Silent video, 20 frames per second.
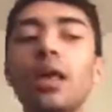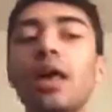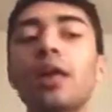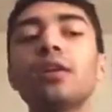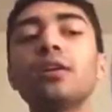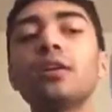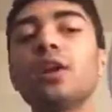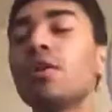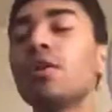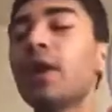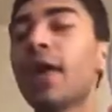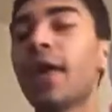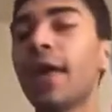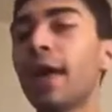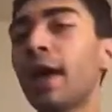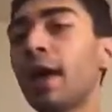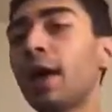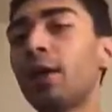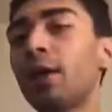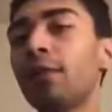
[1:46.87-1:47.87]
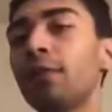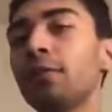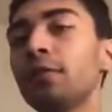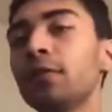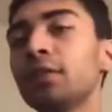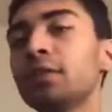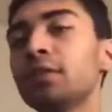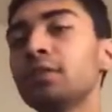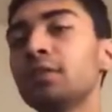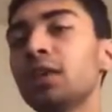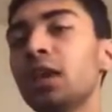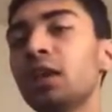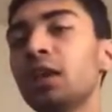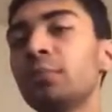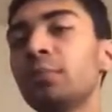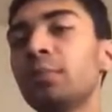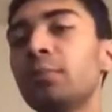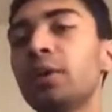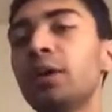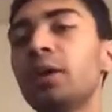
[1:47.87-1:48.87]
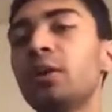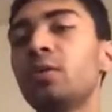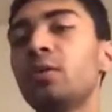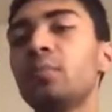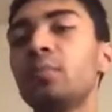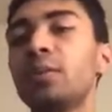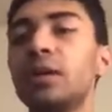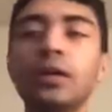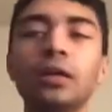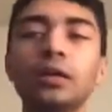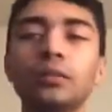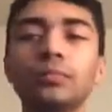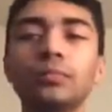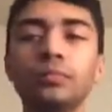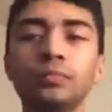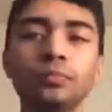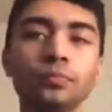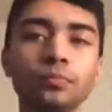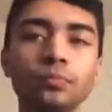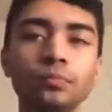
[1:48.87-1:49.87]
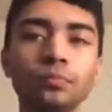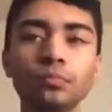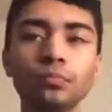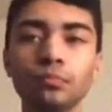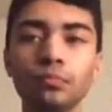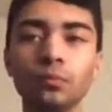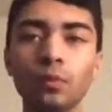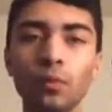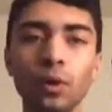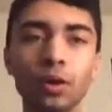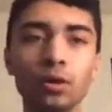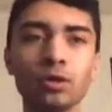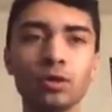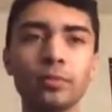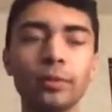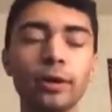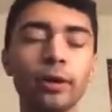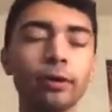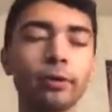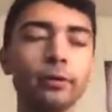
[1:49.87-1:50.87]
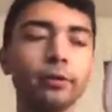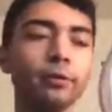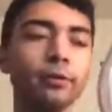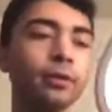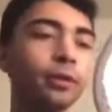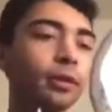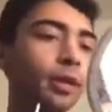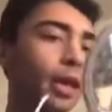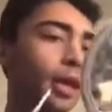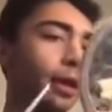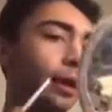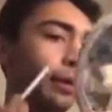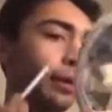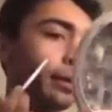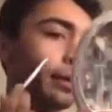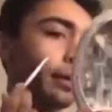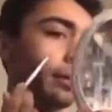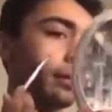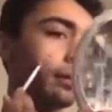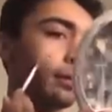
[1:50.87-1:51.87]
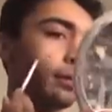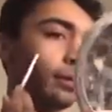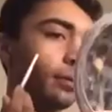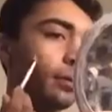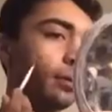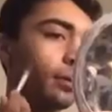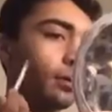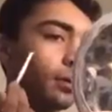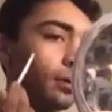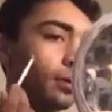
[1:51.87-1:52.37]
I don't know how this came about, but welcome Arnold. Hey Arnold.